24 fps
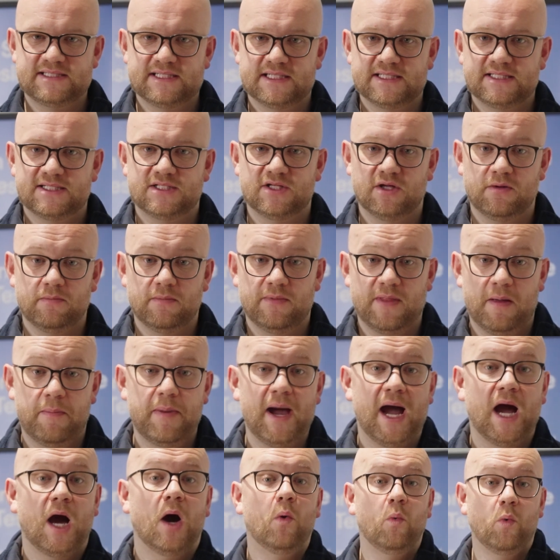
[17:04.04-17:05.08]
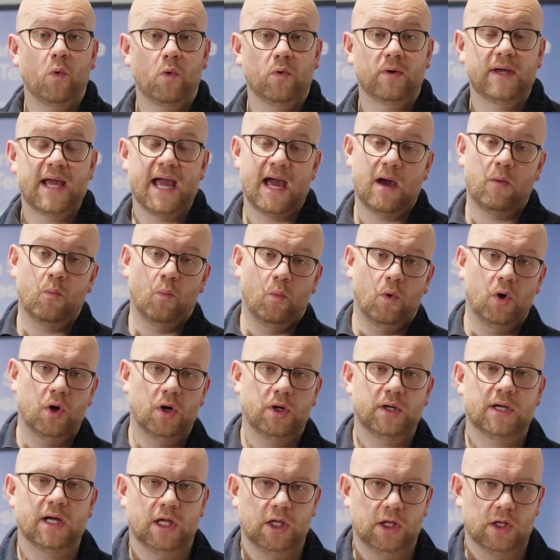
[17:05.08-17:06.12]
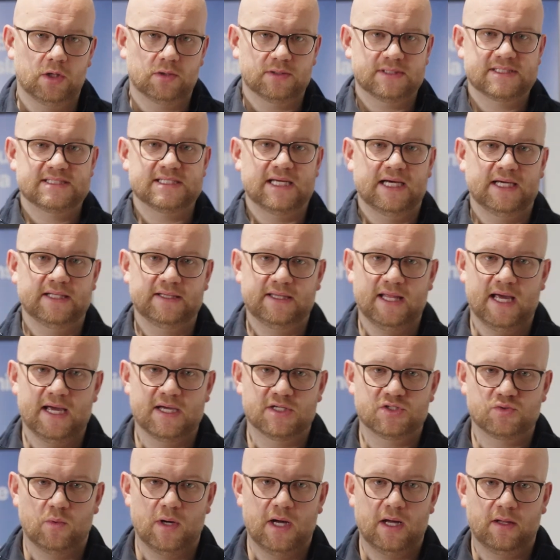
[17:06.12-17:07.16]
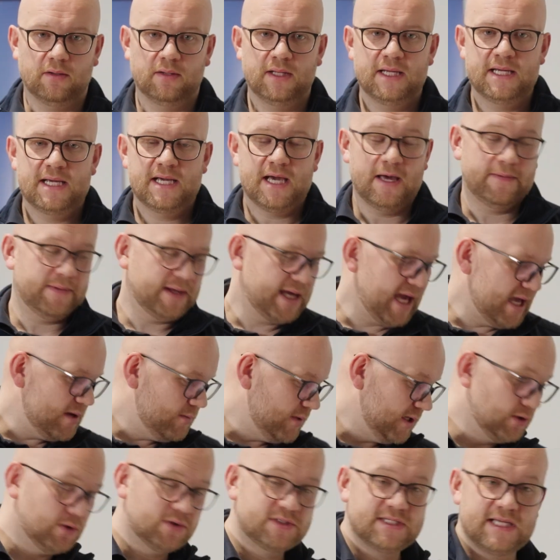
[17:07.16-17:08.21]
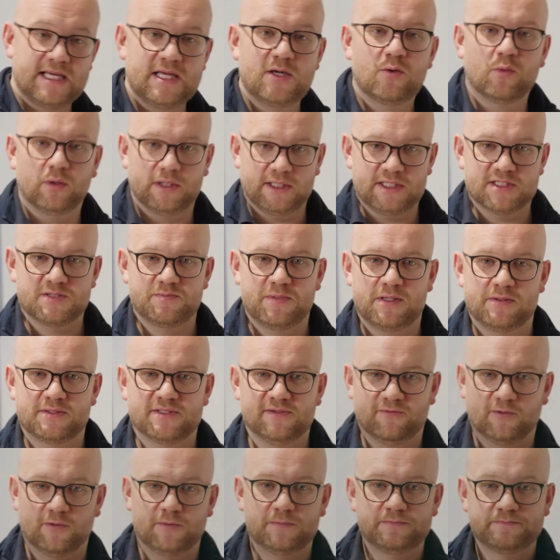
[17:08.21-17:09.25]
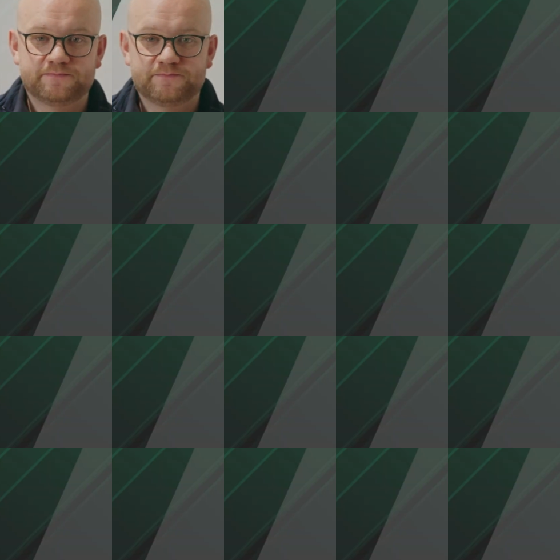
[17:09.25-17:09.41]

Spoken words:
system, the Powerwall can work alongside that as well. And the gateway looks equally as beautiful.